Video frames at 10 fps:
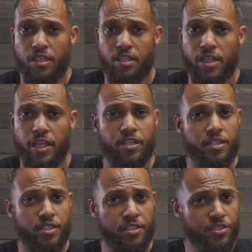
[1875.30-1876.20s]
And
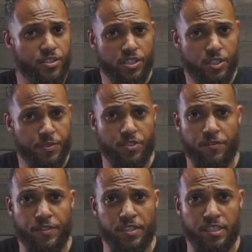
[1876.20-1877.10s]
he says
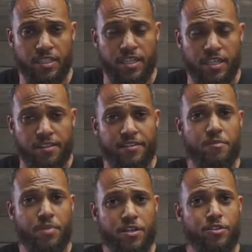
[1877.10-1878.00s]
specifically that they
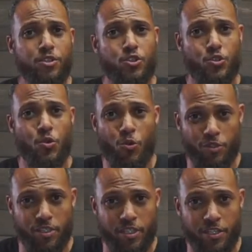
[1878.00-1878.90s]
bear the
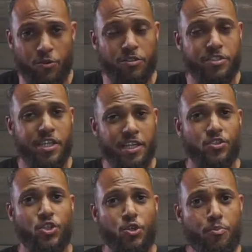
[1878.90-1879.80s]
sword in order to
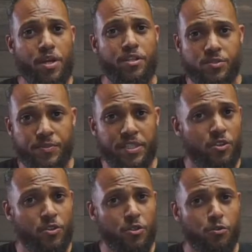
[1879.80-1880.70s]
execute punishment
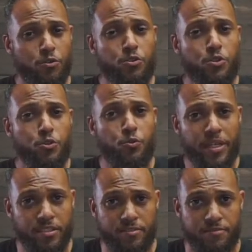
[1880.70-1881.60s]
on those who do
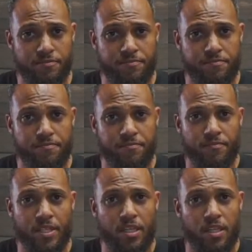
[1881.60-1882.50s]
wicked.
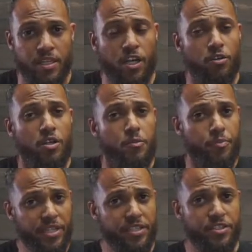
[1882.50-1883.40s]
Now,
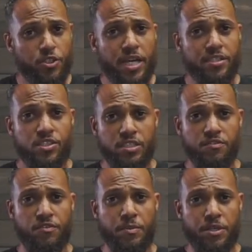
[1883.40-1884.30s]
being in the United States
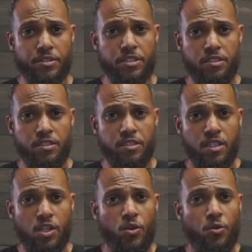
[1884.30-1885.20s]
of America,
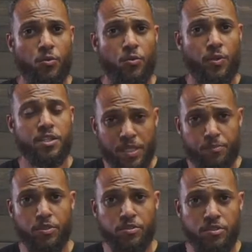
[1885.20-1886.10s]
we the people,